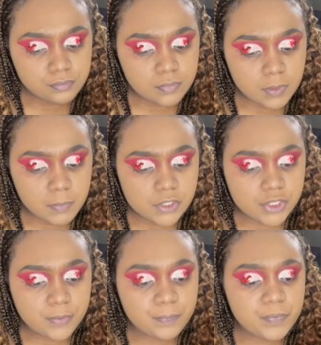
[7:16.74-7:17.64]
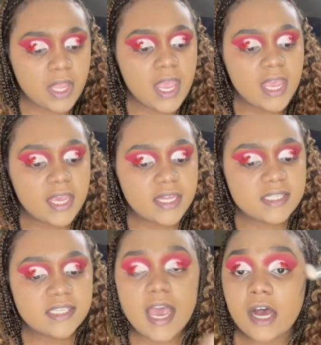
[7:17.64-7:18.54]
I'm not sure. It's
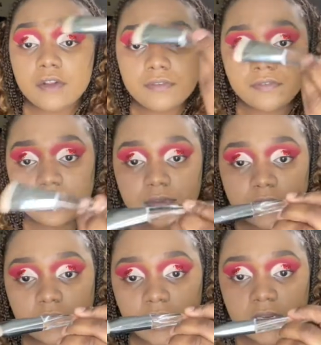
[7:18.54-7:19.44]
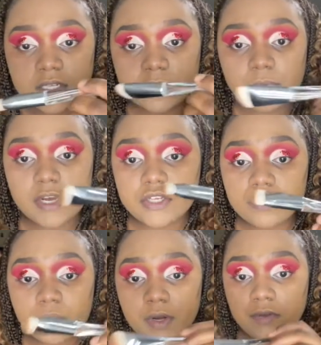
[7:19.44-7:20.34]
e.l.f. and it's brush
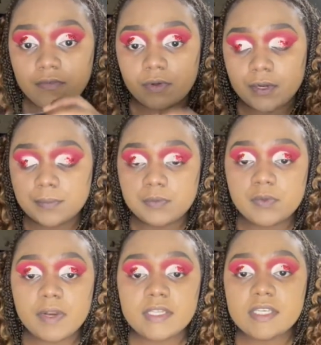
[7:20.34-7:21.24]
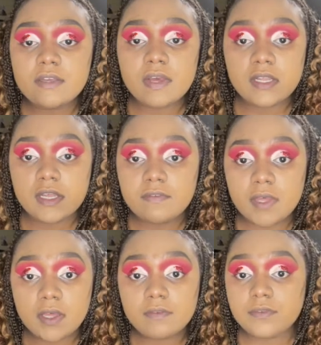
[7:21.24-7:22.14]
104. When I tell you I love
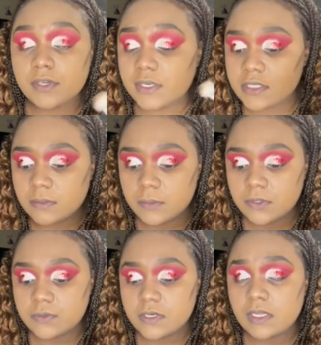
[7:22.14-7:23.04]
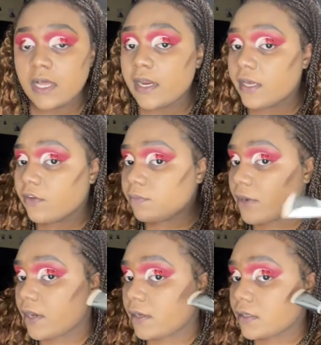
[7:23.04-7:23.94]
e.l.f., you're going to see me using a lot of e.l.f.
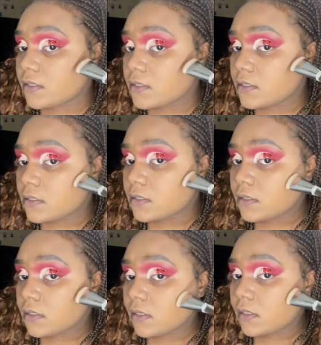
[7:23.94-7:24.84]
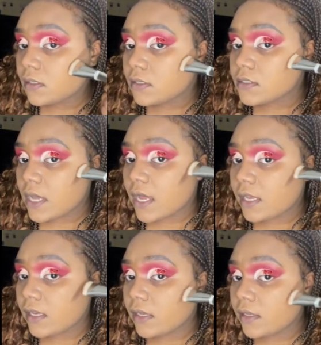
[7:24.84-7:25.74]
products, because I
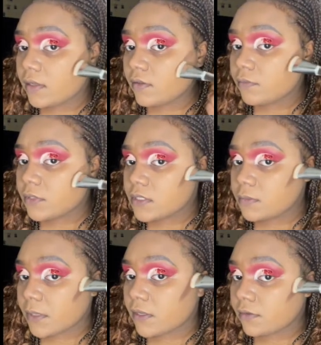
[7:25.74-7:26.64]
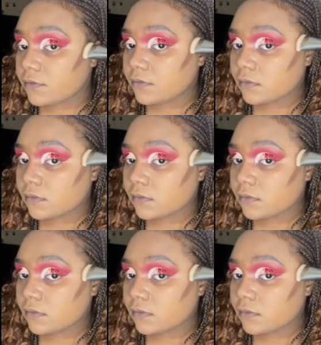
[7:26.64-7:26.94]
love me some e.l.f.